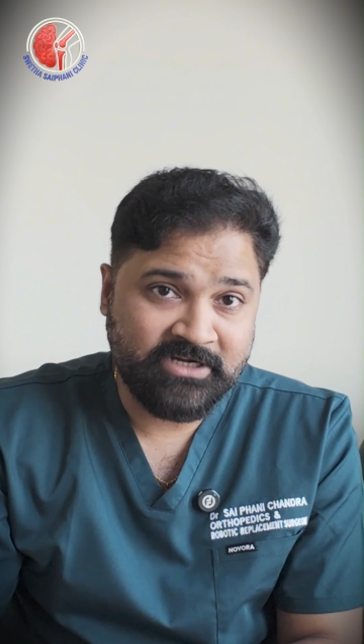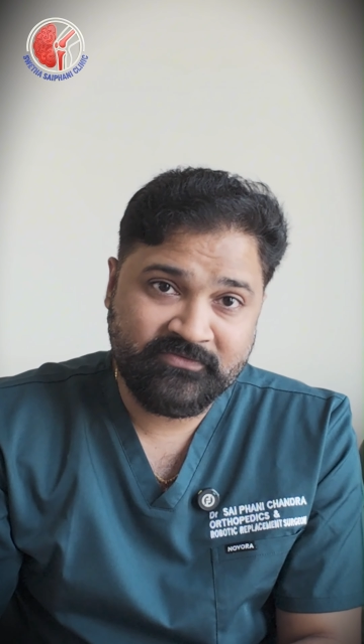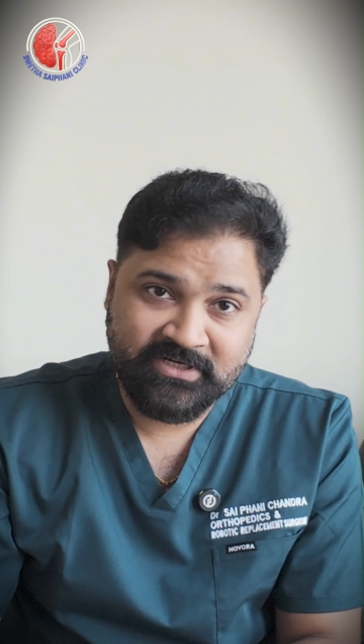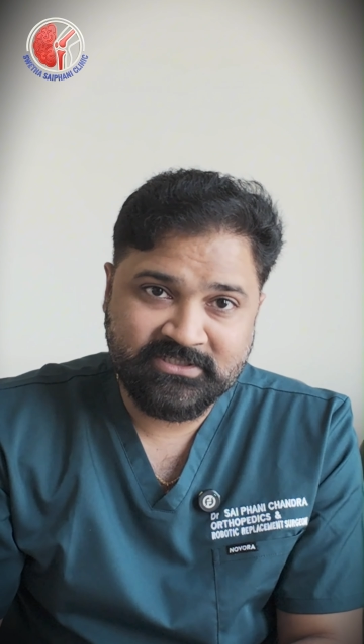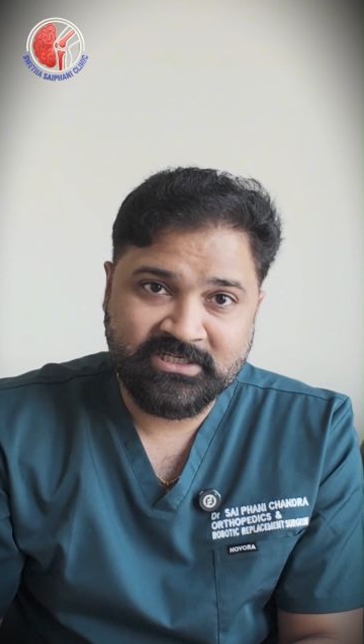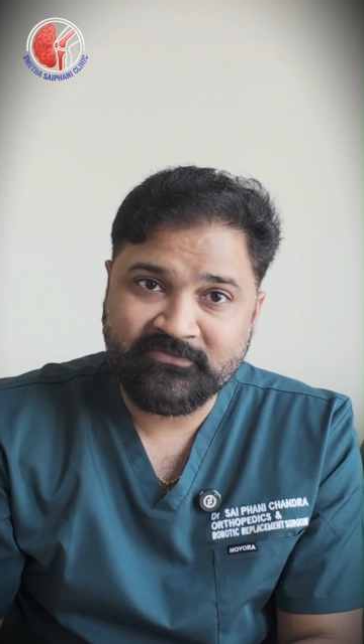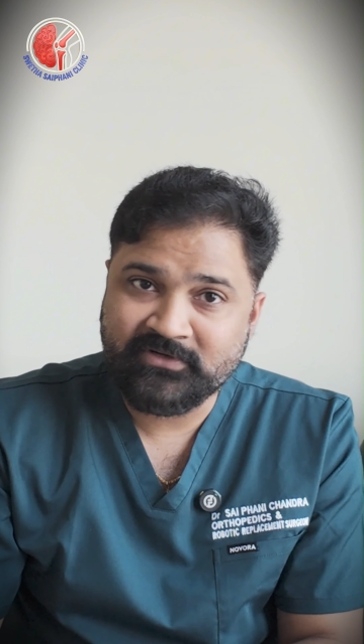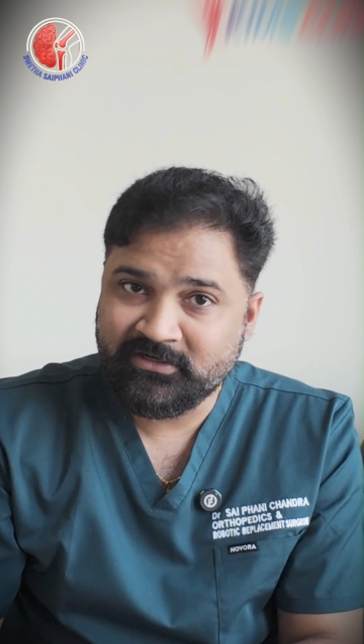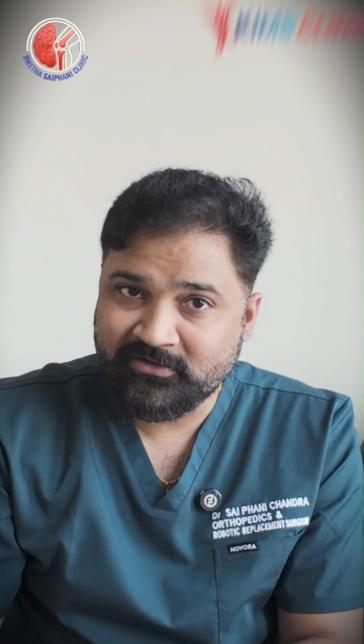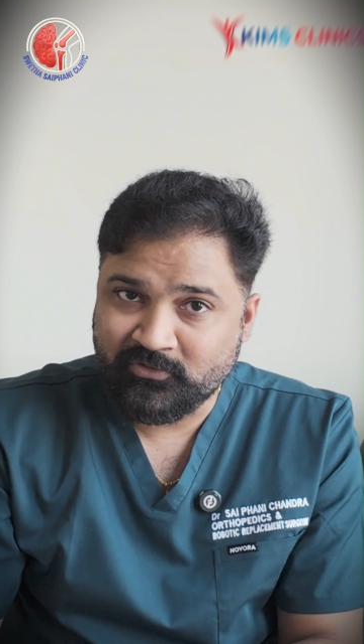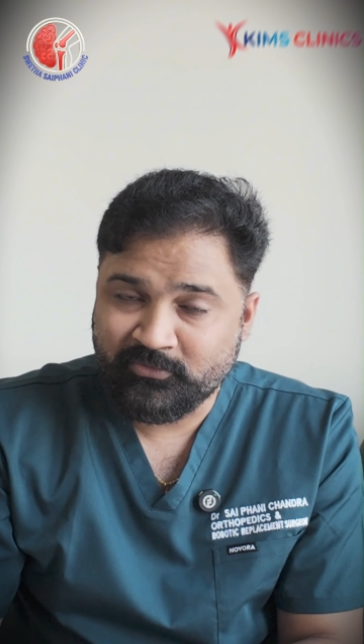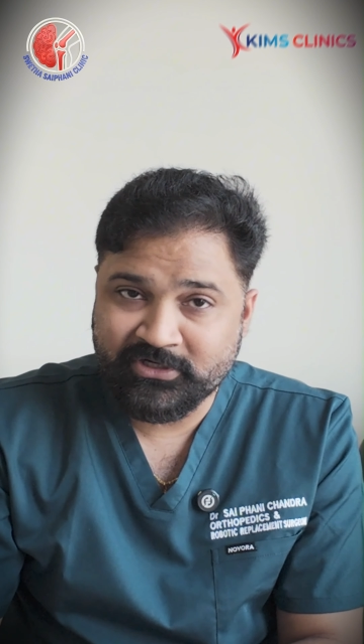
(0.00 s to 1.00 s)
and friends have done
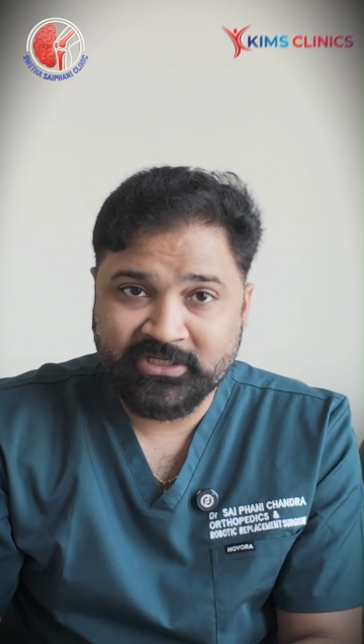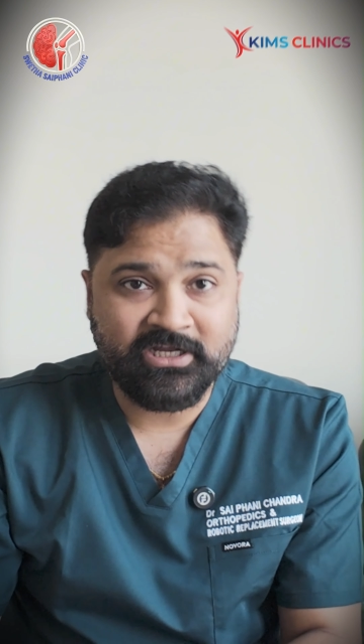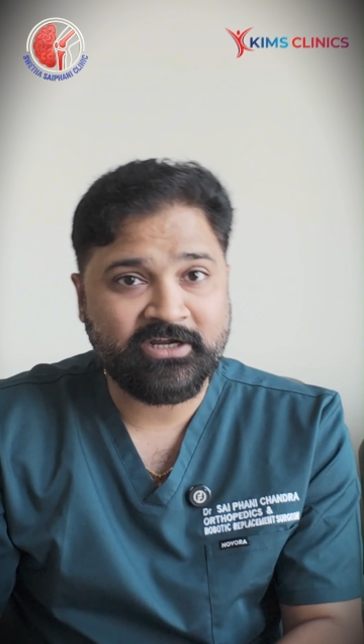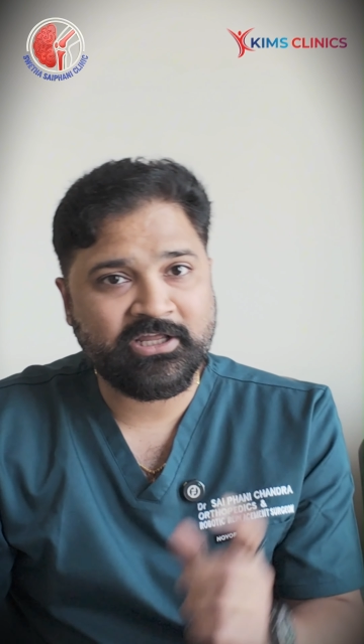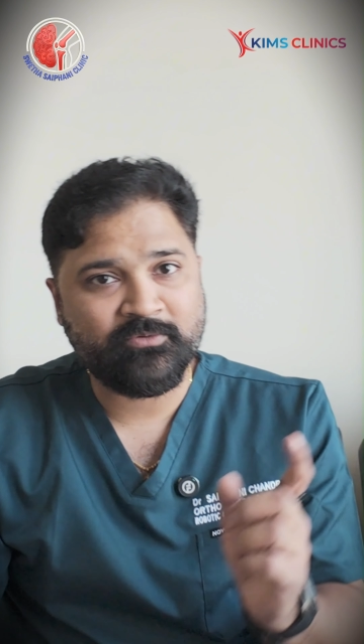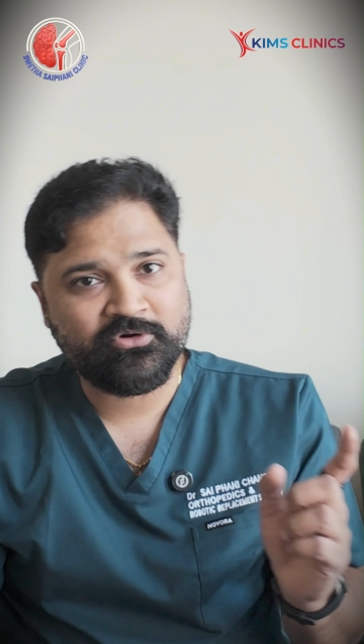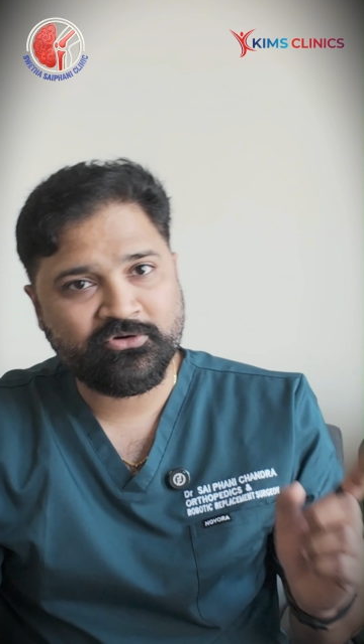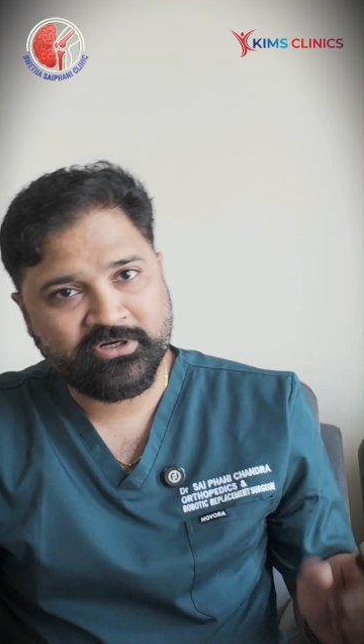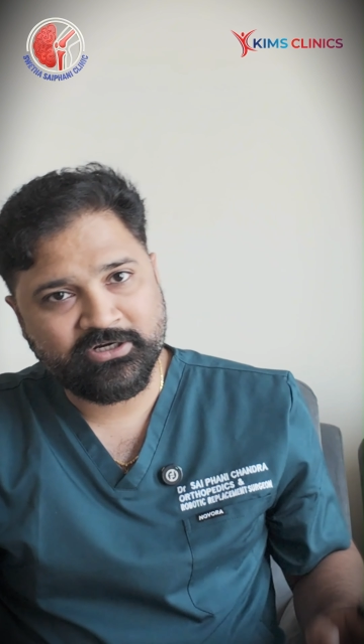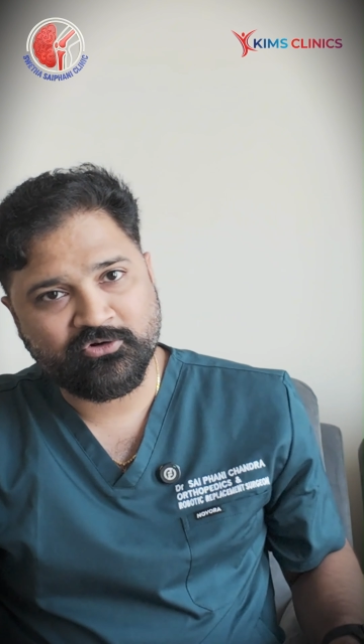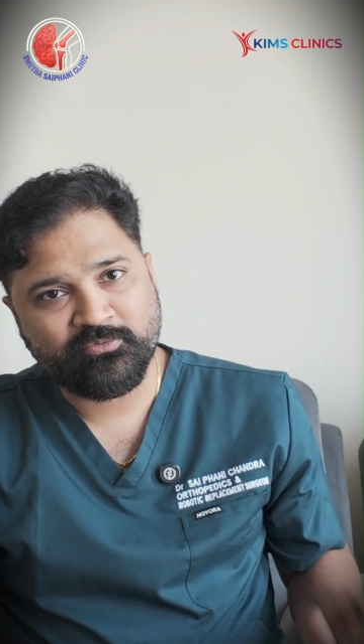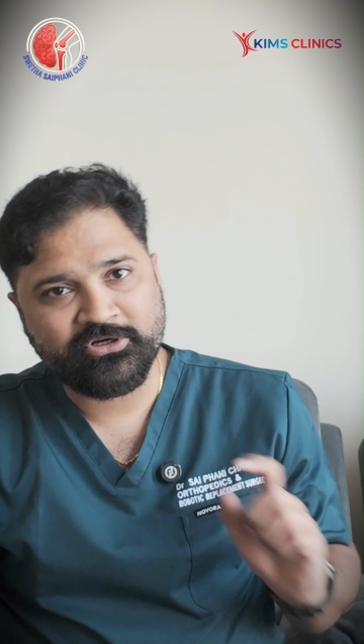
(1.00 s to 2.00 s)
robotic and I want to
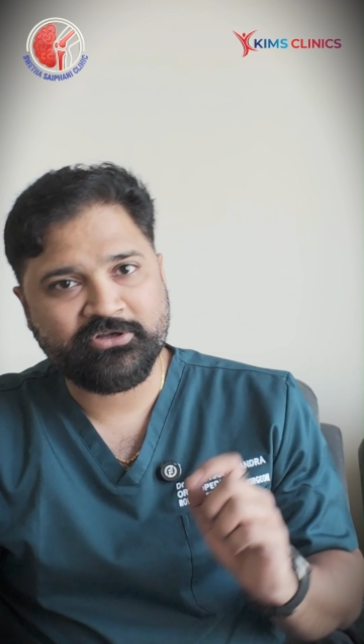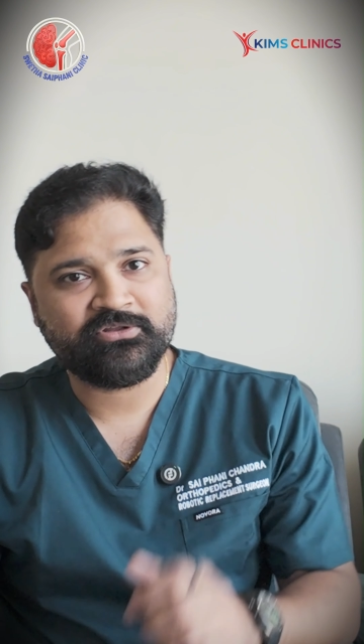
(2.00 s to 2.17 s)
get a robotic